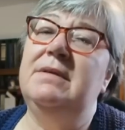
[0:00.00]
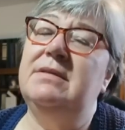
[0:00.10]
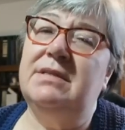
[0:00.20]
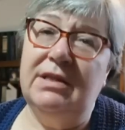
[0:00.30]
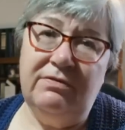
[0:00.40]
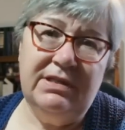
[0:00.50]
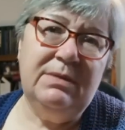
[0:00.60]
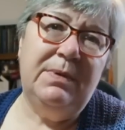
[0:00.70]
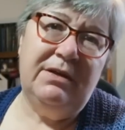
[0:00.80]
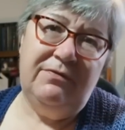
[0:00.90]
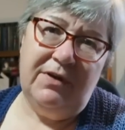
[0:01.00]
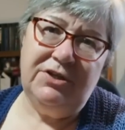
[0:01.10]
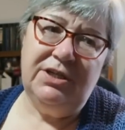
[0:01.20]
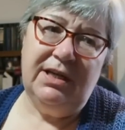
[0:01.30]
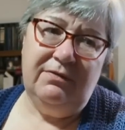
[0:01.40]
So there is a bit of
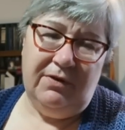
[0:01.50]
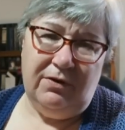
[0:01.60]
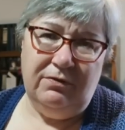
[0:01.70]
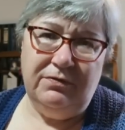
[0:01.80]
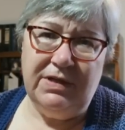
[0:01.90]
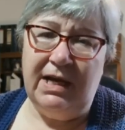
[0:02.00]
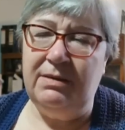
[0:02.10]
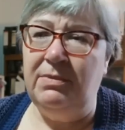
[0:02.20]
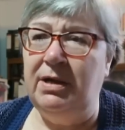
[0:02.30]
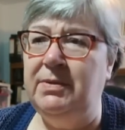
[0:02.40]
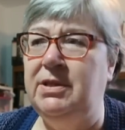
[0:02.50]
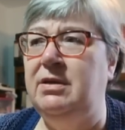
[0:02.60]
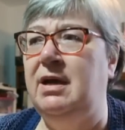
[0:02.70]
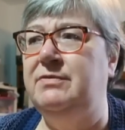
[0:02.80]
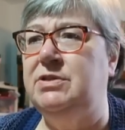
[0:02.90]
fudging involved, and it might be
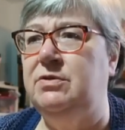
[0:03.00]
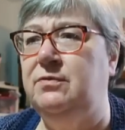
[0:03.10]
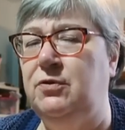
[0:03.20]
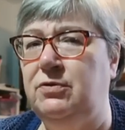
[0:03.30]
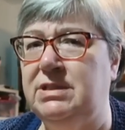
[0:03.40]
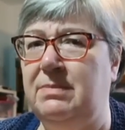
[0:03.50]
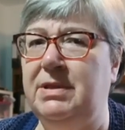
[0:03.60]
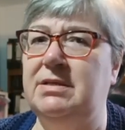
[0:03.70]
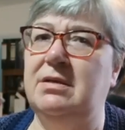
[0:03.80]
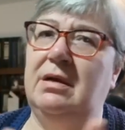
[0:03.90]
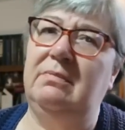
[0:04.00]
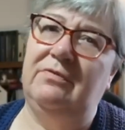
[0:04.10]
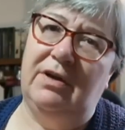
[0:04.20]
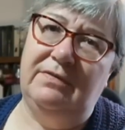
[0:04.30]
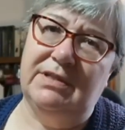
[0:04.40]
that you have to do 4 some of the time,
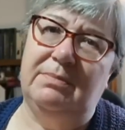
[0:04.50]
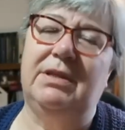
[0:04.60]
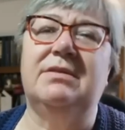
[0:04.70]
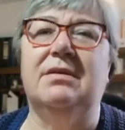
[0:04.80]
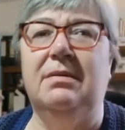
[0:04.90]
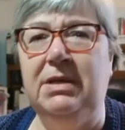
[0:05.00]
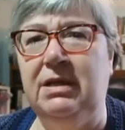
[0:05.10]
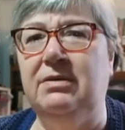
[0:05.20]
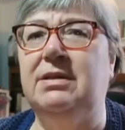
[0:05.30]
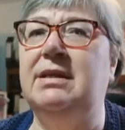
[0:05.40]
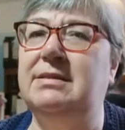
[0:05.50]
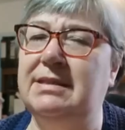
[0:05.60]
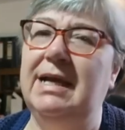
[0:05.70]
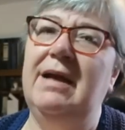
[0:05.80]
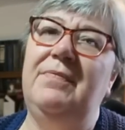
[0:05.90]
5 some of the time. You know,
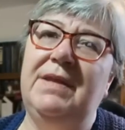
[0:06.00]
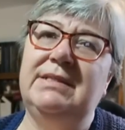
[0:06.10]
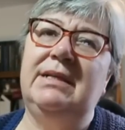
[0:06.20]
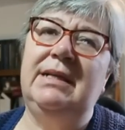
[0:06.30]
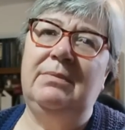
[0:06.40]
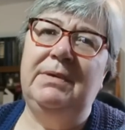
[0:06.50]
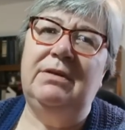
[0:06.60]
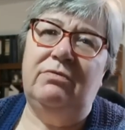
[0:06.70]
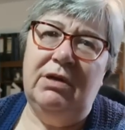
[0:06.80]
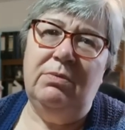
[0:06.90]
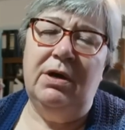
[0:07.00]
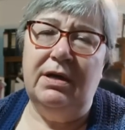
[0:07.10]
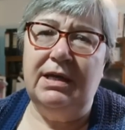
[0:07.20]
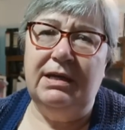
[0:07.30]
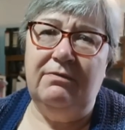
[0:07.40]
there's a little bit of
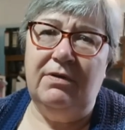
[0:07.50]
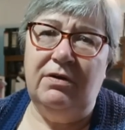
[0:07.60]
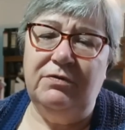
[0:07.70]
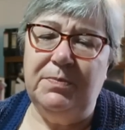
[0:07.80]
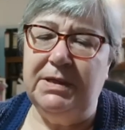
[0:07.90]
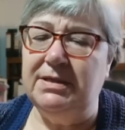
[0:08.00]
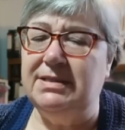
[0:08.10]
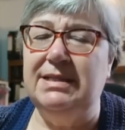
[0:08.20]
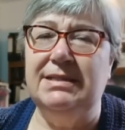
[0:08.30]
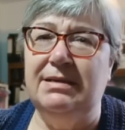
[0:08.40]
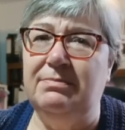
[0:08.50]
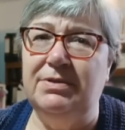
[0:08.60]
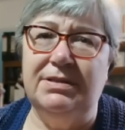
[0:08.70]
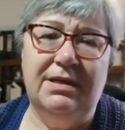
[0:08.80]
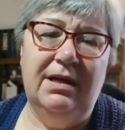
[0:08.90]
reworking involved because these
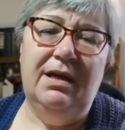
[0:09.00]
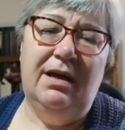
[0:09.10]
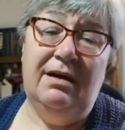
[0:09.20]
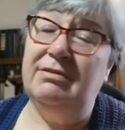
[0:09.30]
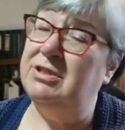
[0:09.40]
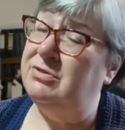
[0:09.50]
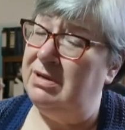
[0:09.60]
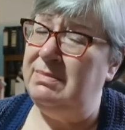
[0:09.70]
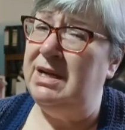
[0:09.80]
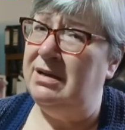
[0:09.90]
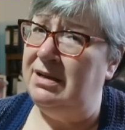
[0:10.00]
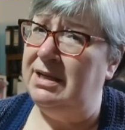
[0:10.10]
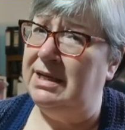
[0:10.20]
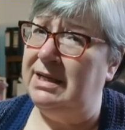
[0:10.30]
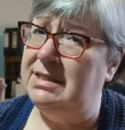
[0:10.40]
numbers are extremely
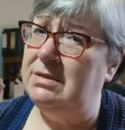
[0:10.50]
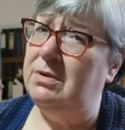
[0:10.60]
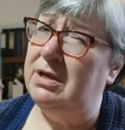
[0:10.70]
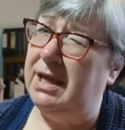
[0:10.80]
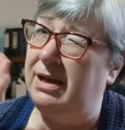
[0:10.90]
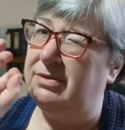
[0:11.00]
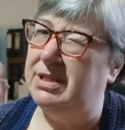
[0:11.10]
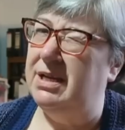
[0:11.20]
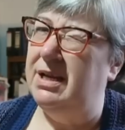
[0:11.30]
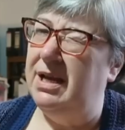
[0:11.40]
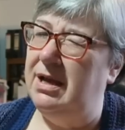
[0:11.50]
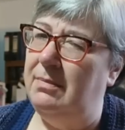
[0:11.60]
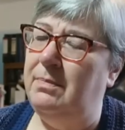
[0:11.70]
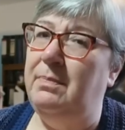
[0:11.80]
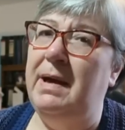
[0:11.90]
unlikely to work out
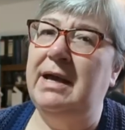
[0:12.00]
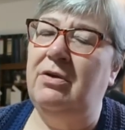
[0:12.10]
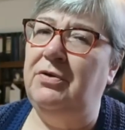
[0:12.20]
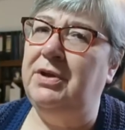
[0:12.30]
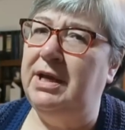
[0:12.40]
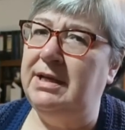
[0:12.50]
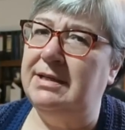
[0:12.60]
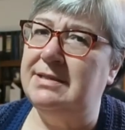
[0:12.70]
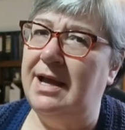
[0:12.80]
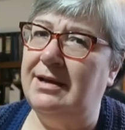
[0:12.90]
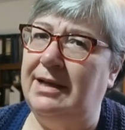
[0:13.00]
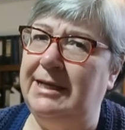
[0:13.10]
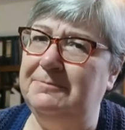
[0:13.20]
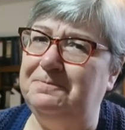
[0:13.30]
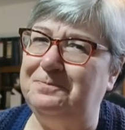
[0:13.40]
bang on and
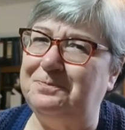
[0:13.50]
exactly,